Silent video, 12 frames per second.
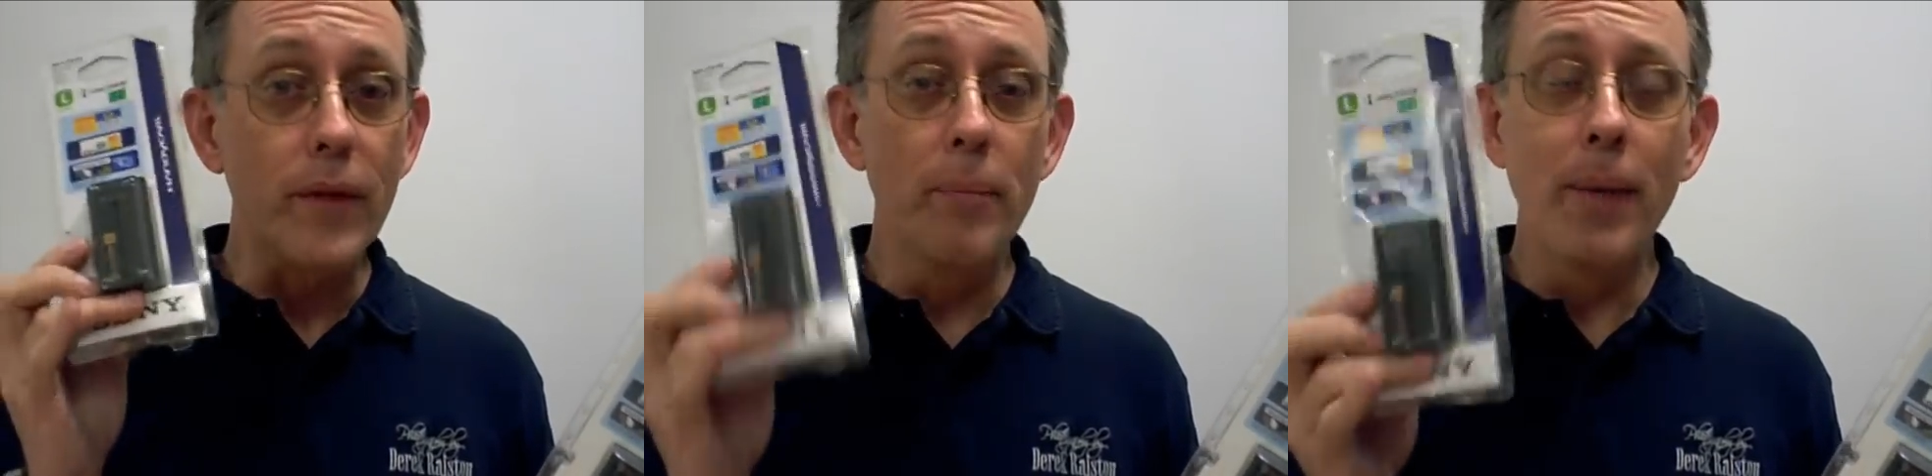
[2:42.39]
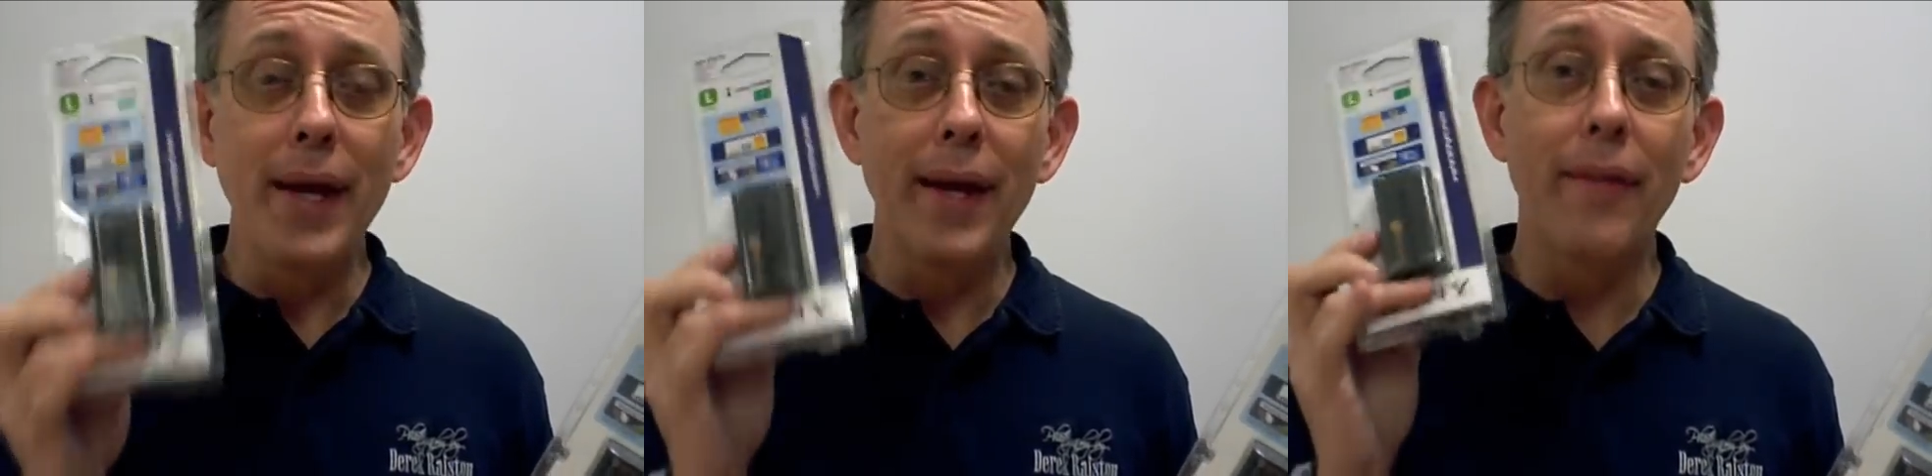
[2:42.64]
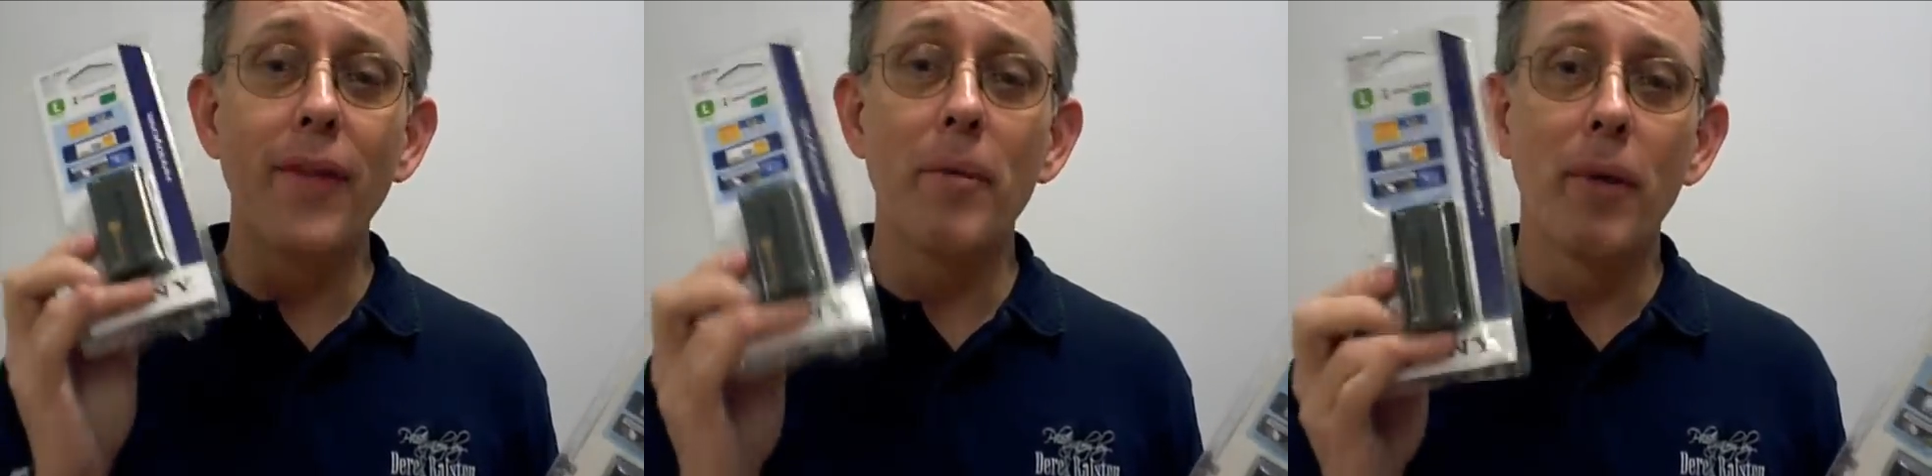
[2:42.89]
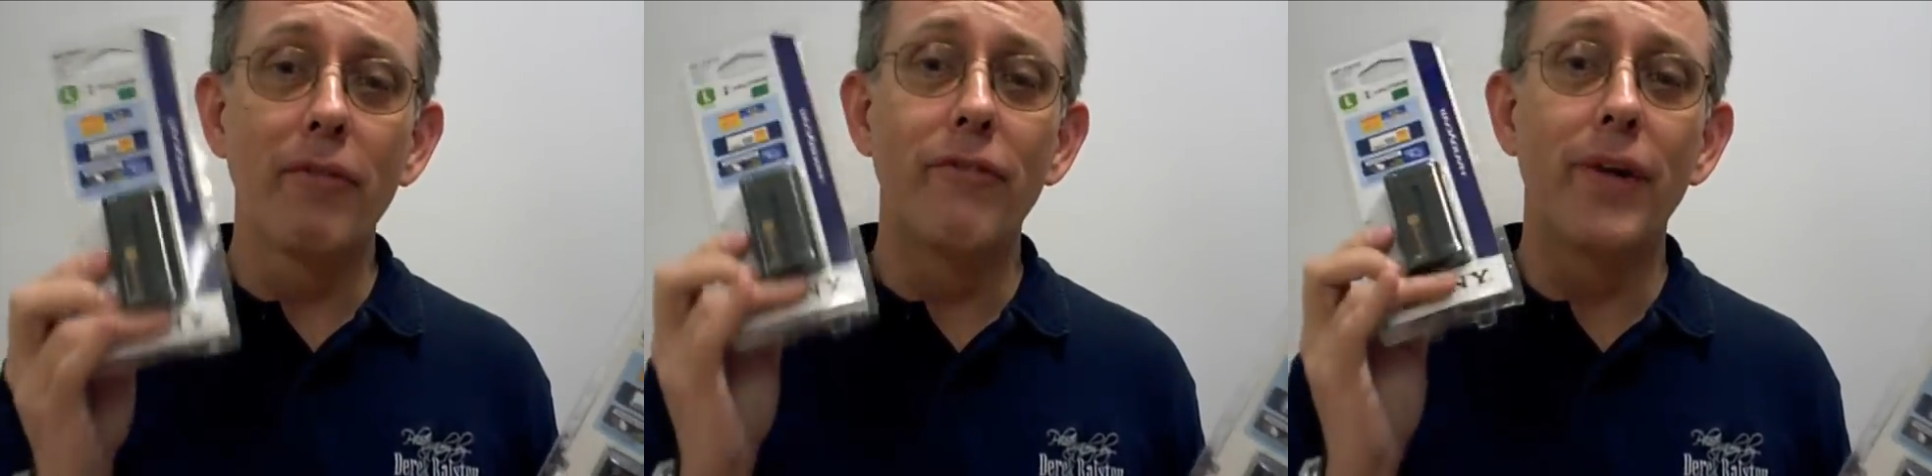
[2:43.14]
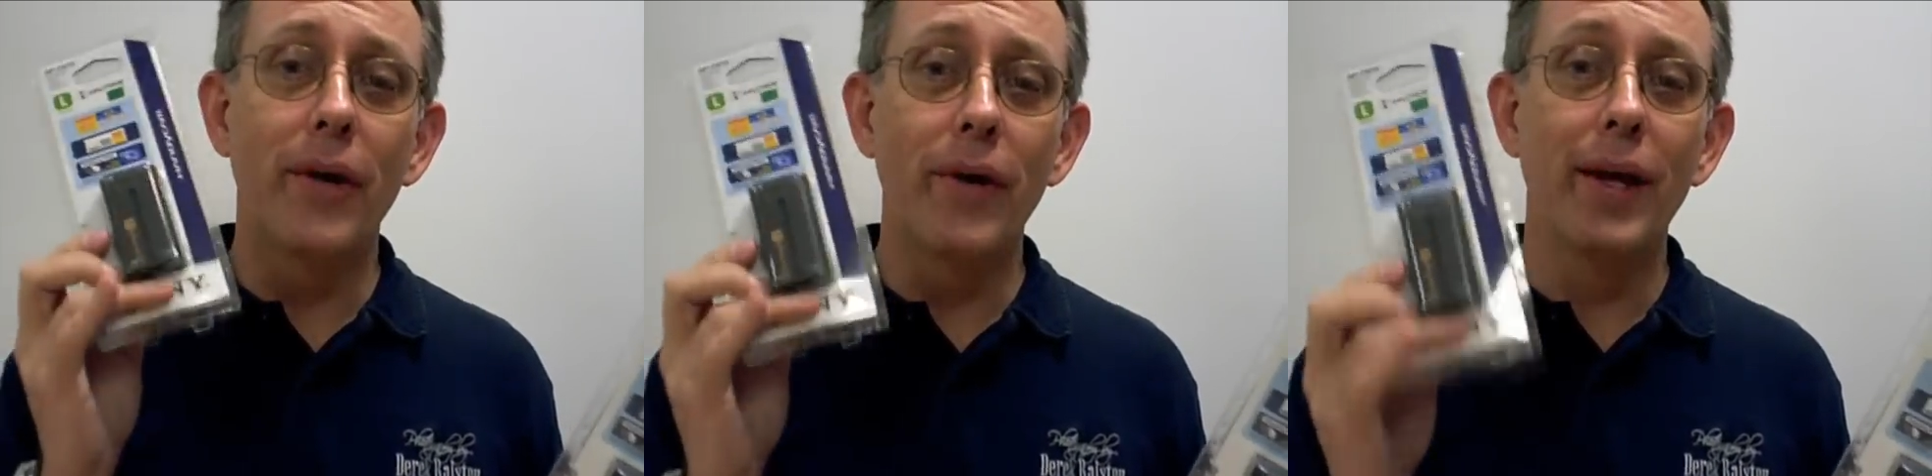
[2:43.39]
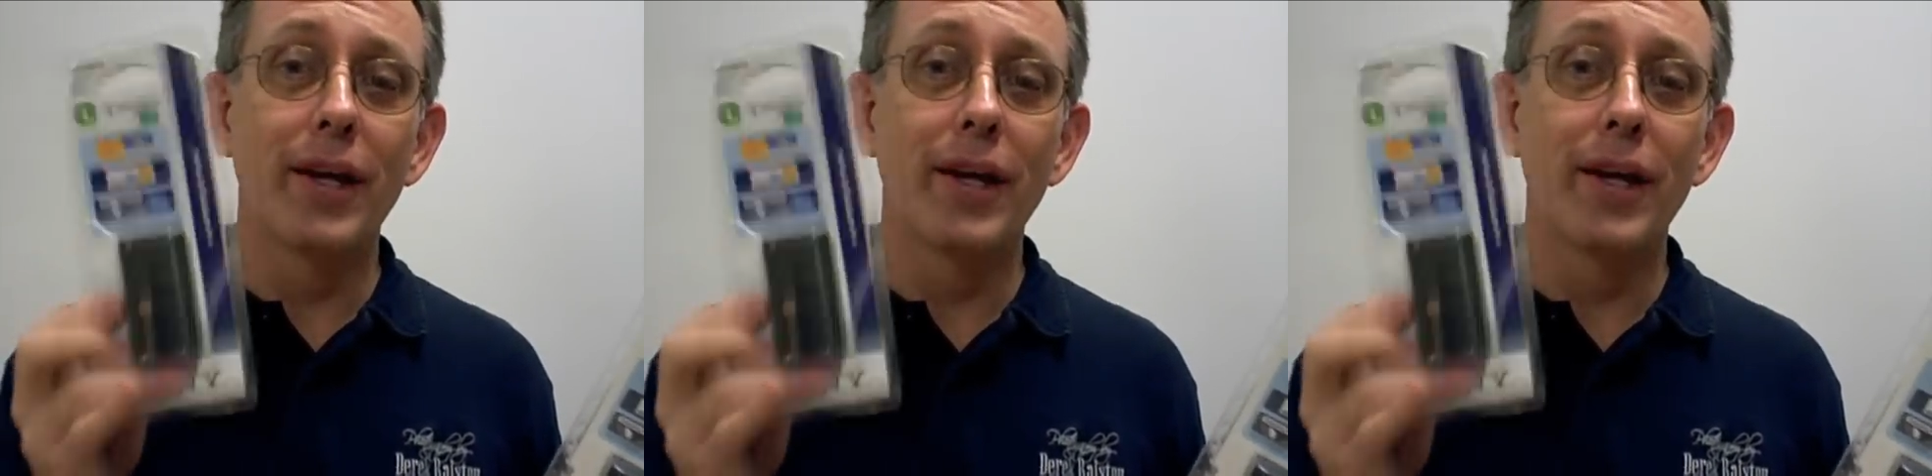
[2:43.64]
making them a very